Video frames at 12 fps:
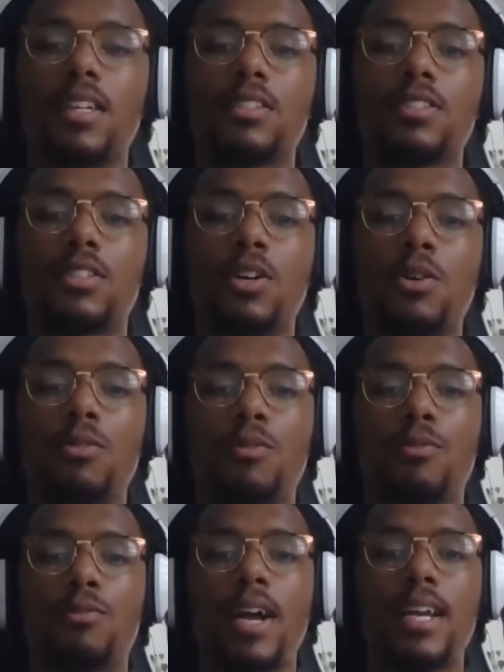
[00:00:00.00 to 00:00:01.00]
So
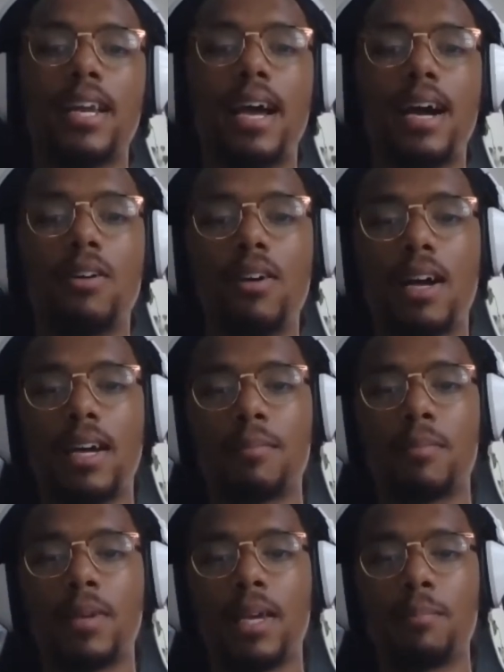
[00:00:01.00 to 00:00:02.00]
right now,
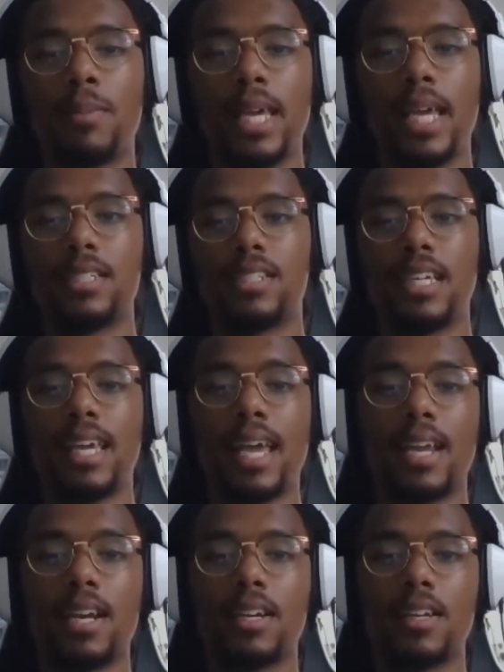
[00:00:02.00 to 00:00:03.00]
I'm a PhD
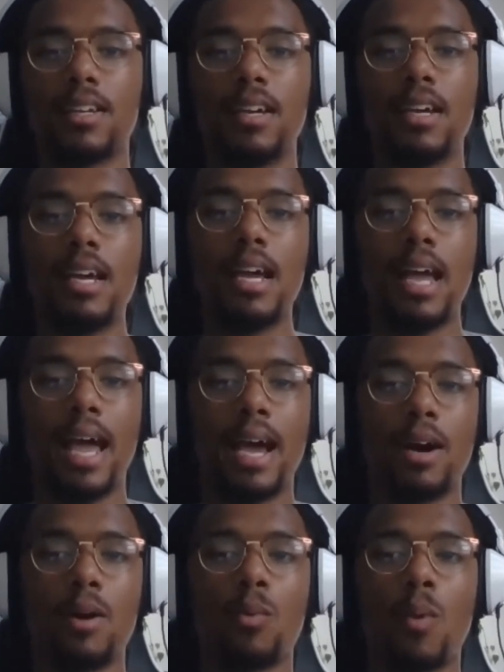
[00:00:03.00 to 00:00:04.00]
candidate
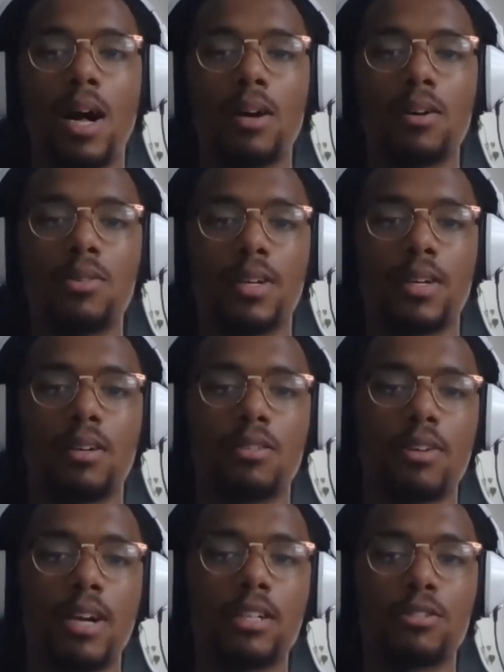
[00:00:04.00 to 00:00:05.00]
at Weill Cornell
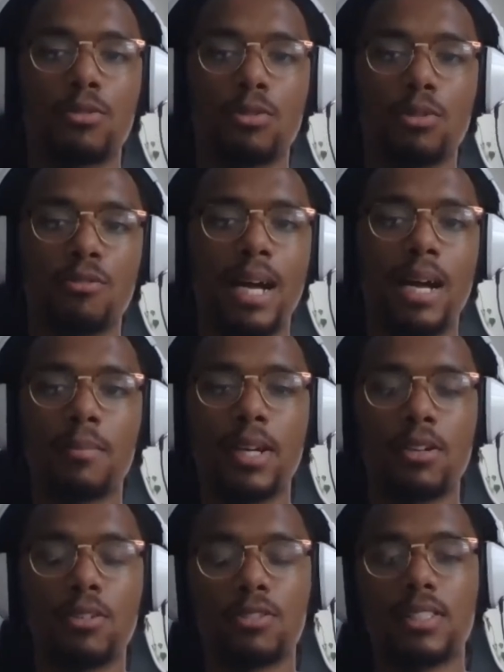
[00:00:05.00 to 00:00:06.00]
Graduate School of
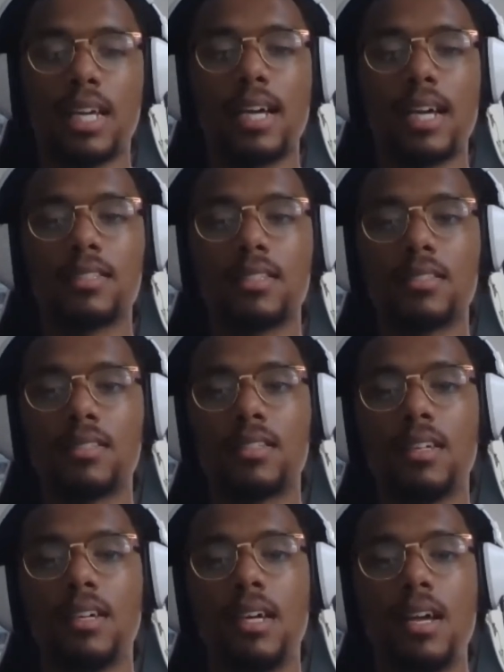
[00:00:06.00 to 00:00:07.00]
Biomedical Sciences,
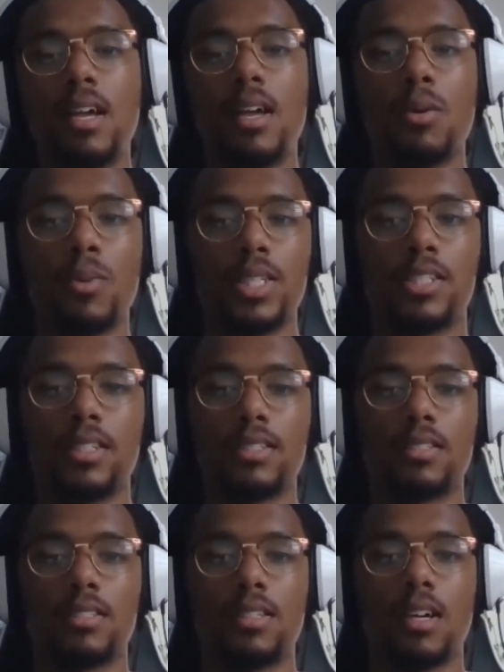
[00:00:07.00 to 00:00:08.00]
which
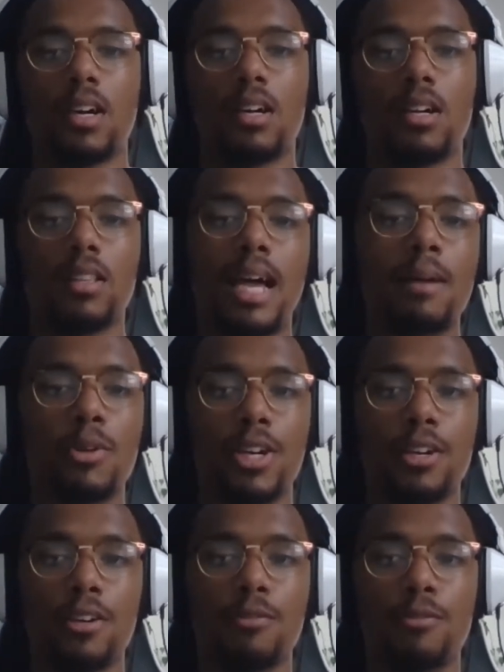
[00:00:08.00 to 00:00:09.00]
is a
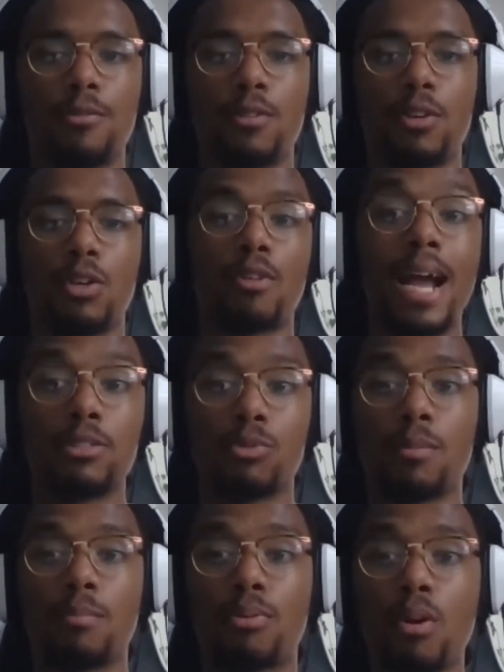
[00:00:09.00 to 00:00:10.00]
collaborative
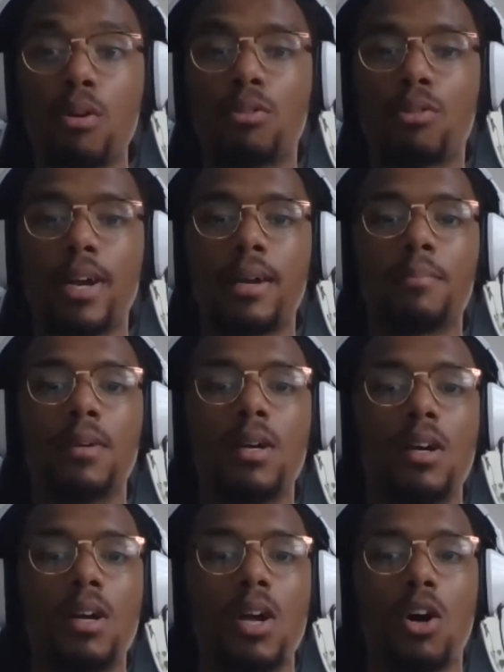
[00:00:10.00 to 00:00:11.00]
graduate program
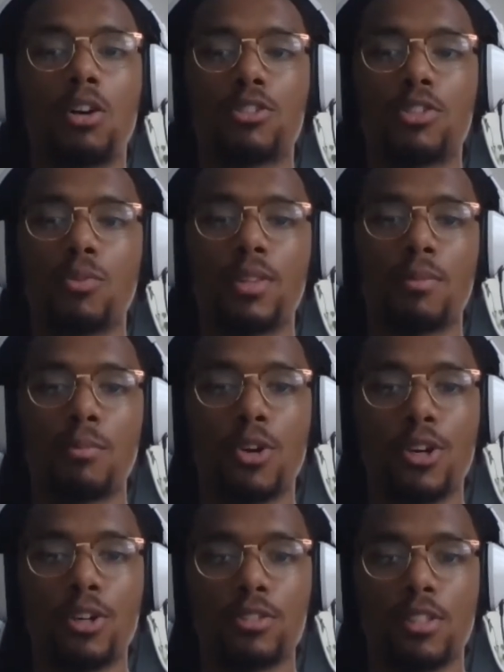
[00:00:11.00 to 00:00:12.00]
also with
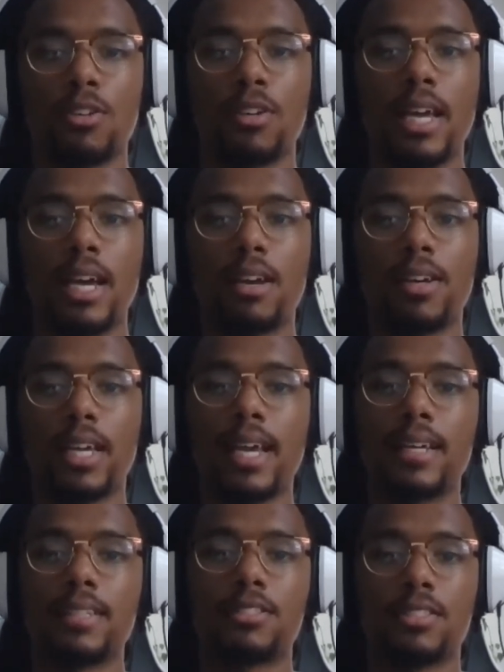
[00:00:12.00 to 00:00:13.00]
Memorial Sloan Kettering
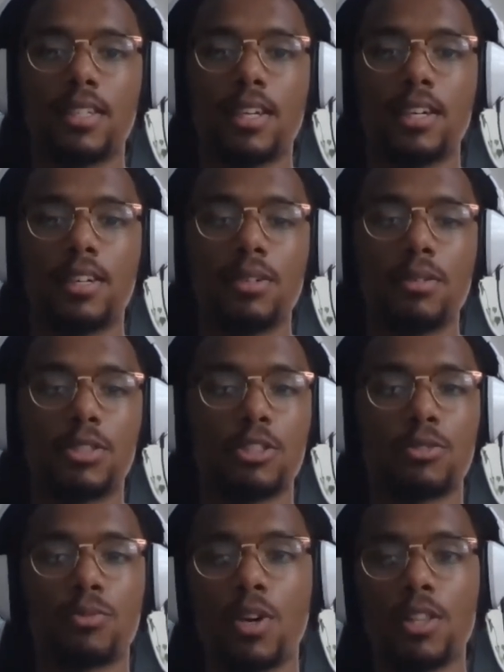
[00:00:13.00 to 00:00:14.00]
Cancer Center, which
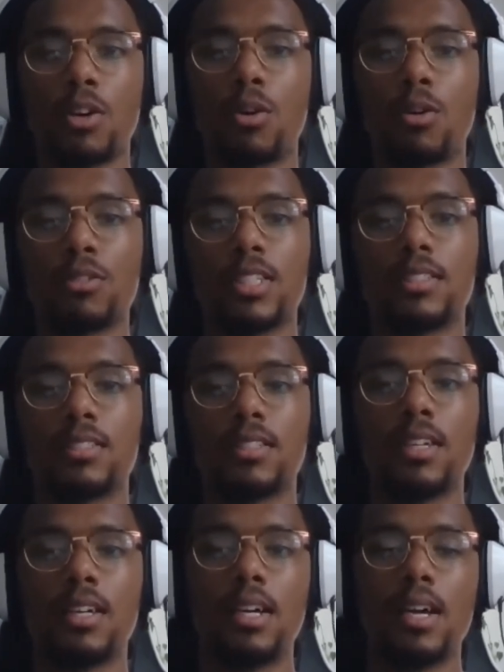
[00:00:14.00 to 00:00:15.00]
is one of the oldest
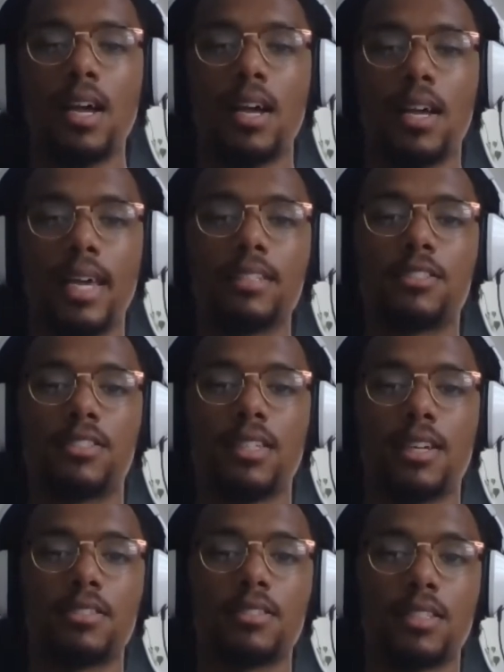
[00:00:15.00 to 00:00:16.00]
cancer
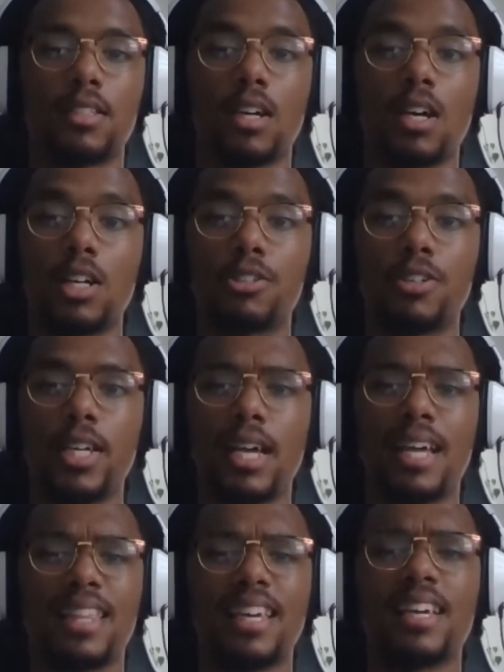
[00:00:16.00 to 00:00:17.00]
centers in the country.
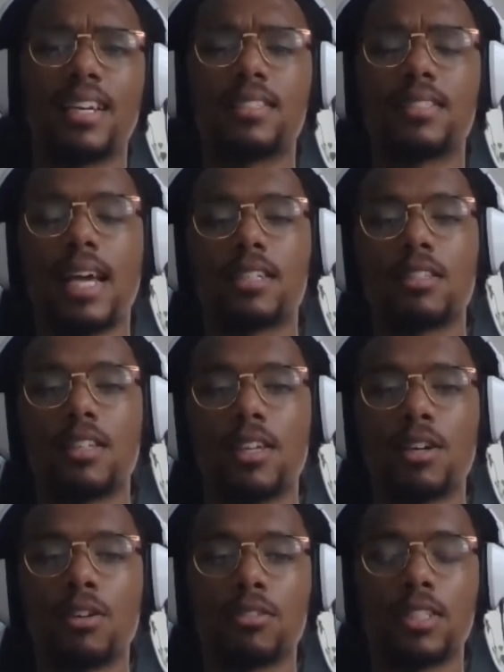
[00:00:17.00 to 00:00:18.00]
I think it is actually the
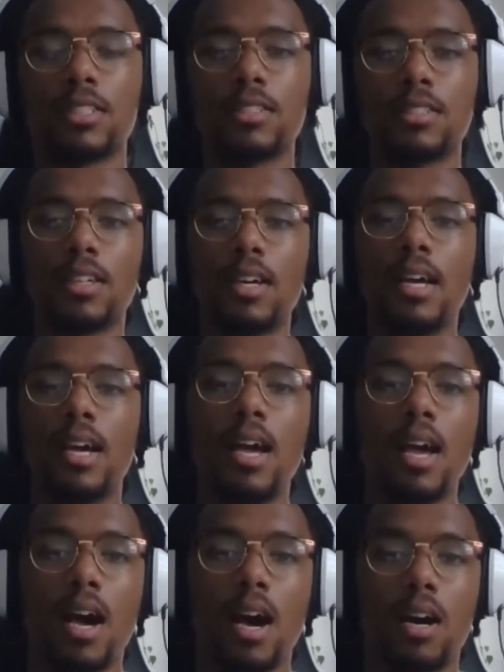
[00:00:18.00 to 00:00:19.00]
oldest.
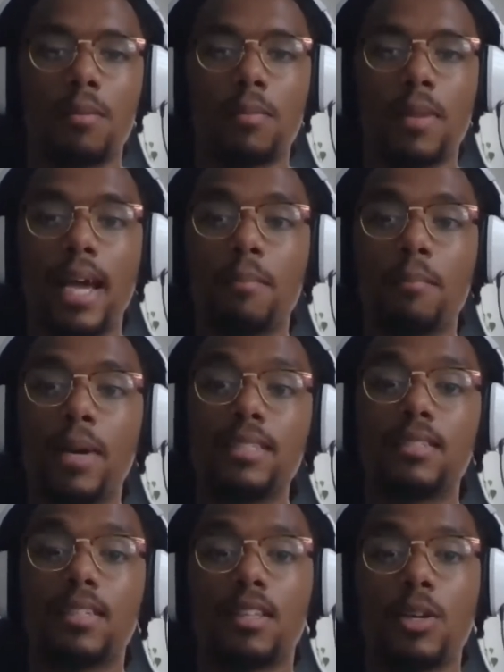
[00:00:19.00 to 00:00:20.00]
And
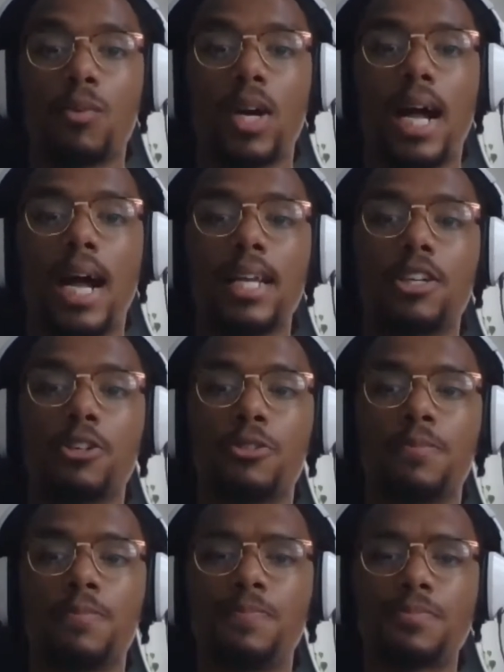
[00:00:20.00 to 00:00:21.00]
basically what I
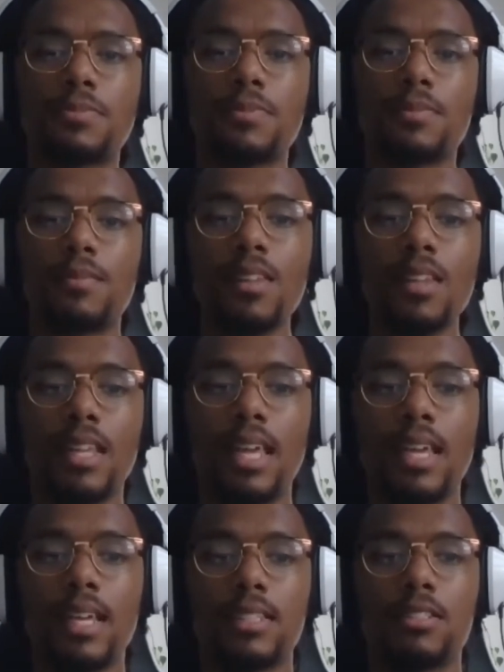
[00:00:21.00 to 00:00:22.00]
do
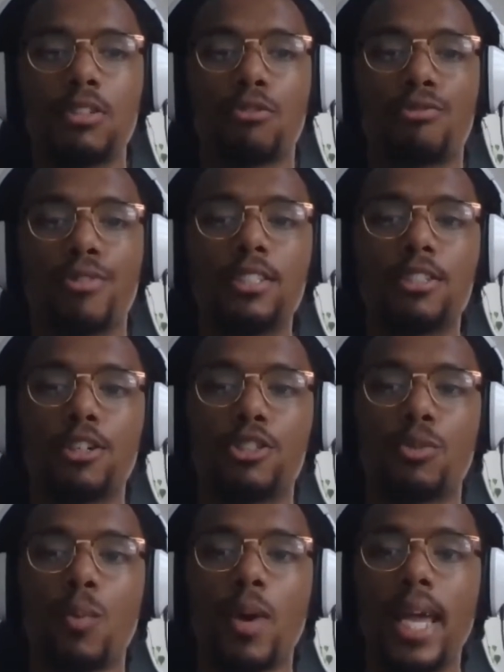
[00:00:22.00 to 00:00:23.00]
is research
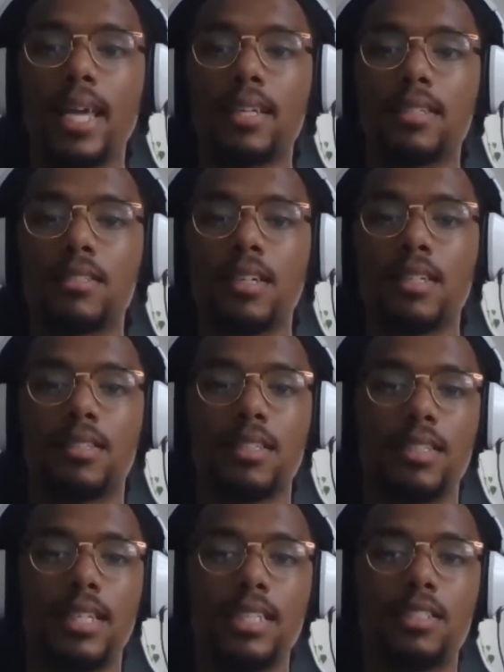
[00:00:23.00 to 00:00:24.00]
ways to
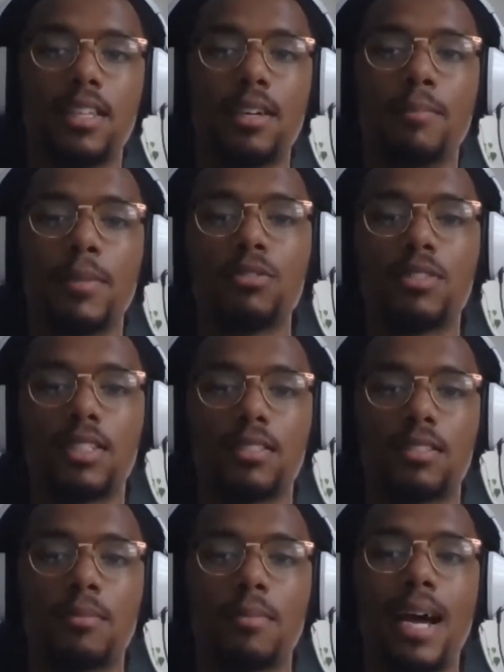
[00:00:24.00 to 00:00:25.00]
teach the immune
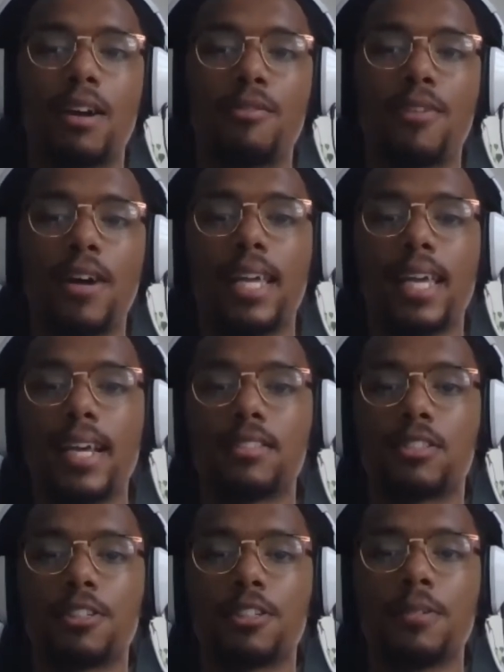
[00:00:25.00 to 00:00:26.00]
system how to fight cancer.